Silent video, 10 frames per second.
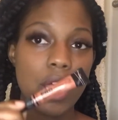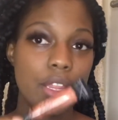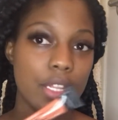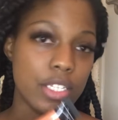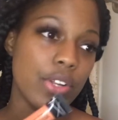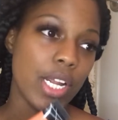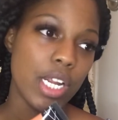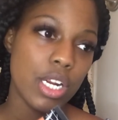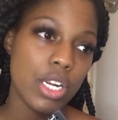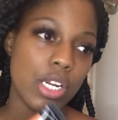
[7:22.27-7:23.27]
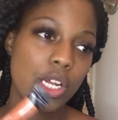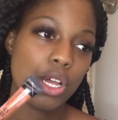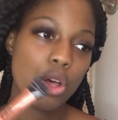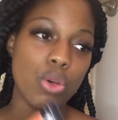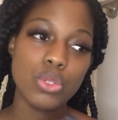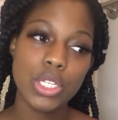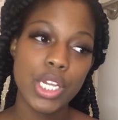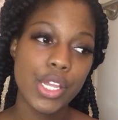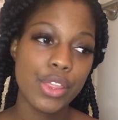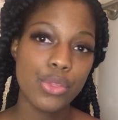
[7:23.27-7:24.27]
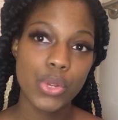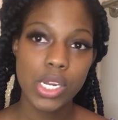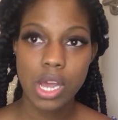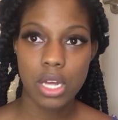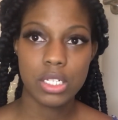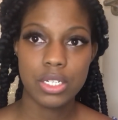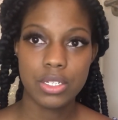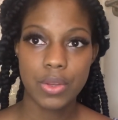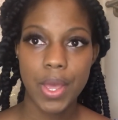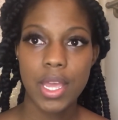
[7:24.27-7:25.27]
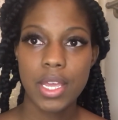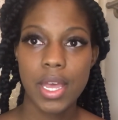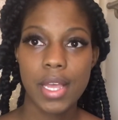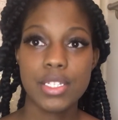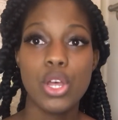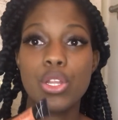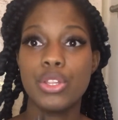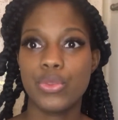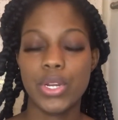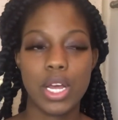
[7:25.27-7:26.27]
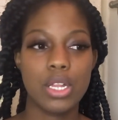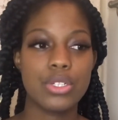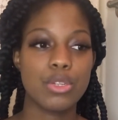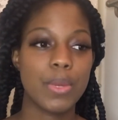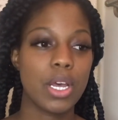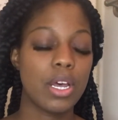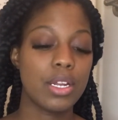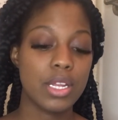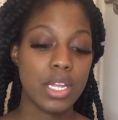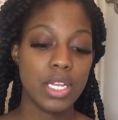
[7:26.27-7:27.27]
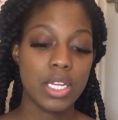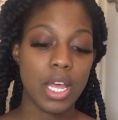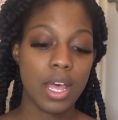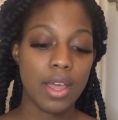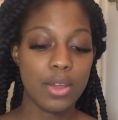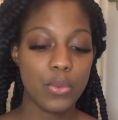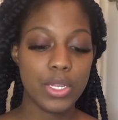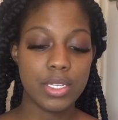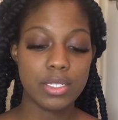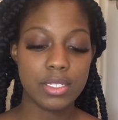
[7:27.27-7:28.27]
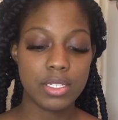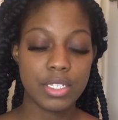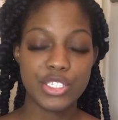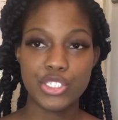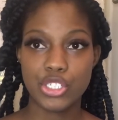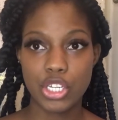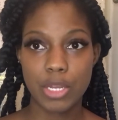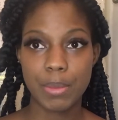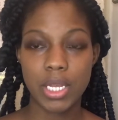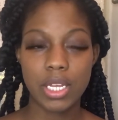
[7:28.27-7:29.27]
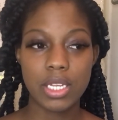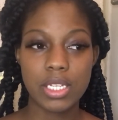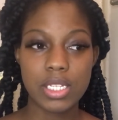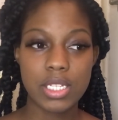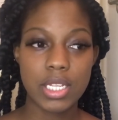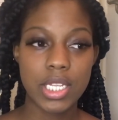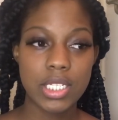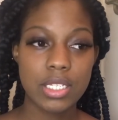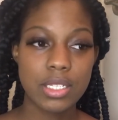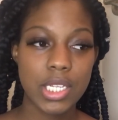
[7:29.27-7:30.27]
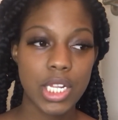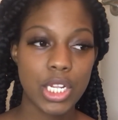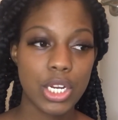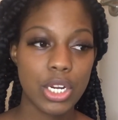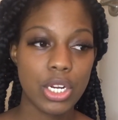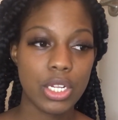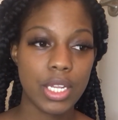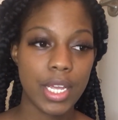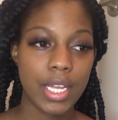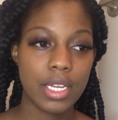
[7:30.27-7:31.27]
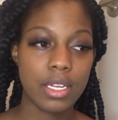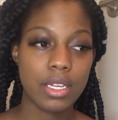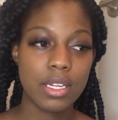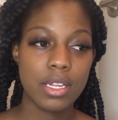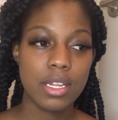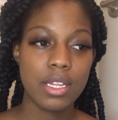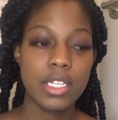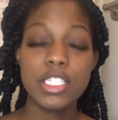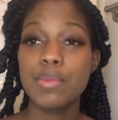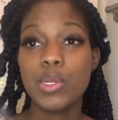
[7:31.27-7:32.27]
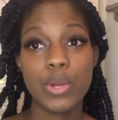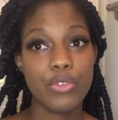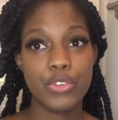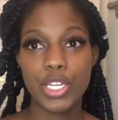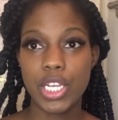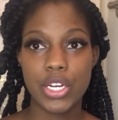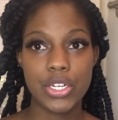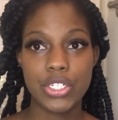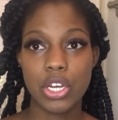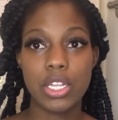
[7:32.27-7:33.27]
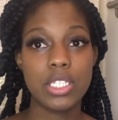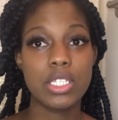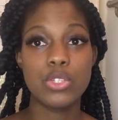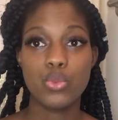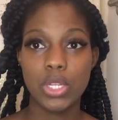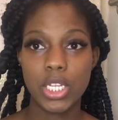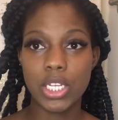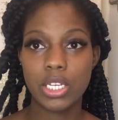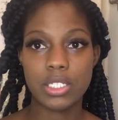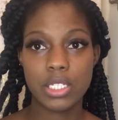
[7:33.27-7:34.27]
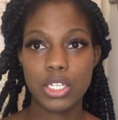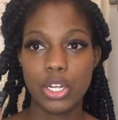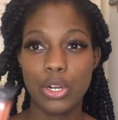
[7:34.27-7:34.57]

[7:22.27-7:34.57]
This right here, only $3. Okay, guys, only $3. Oh my god, I was shook because this concealer, like, this has been around for years, y'all. This is a really good concealer.